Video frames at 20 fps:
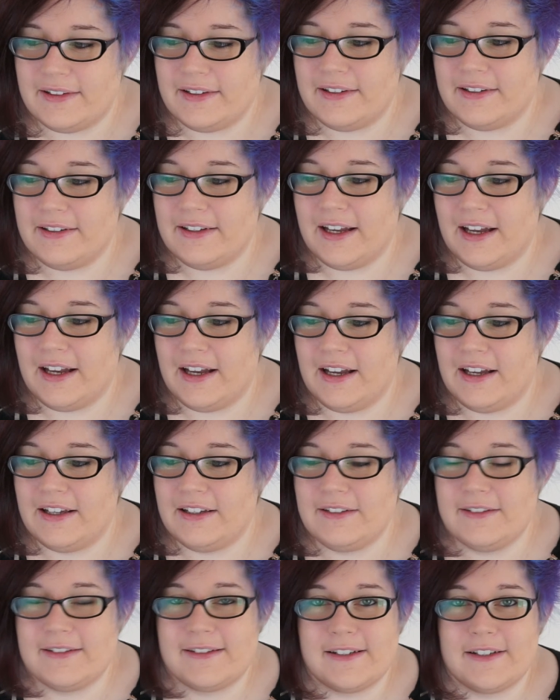Yeah,
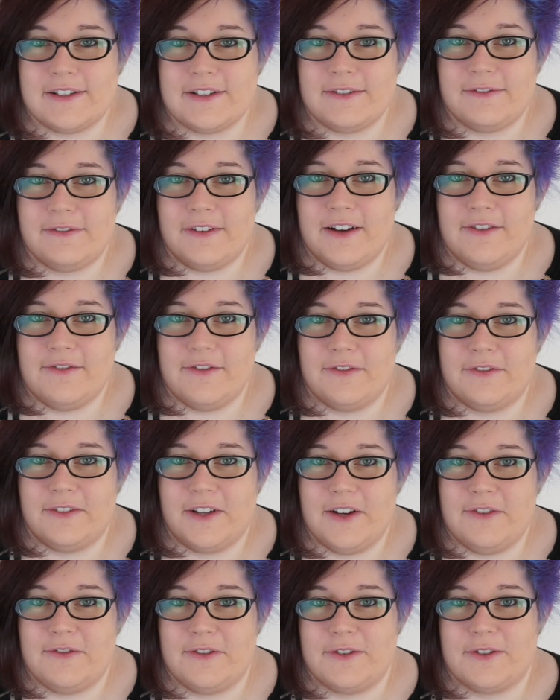you said your favorite
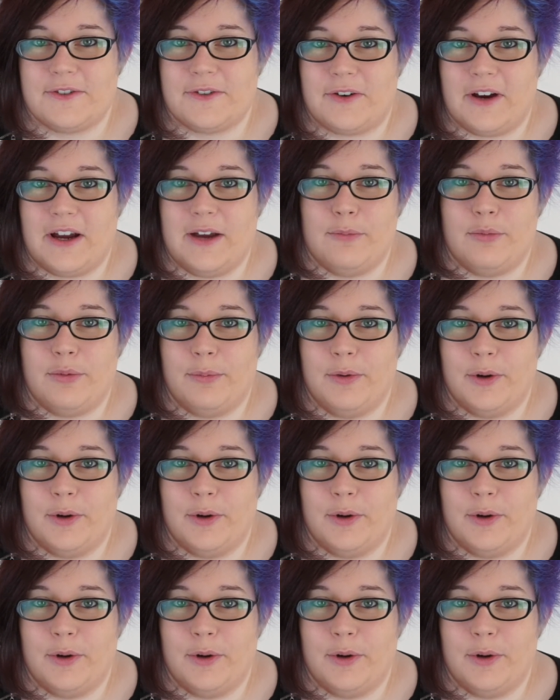flavor is grape,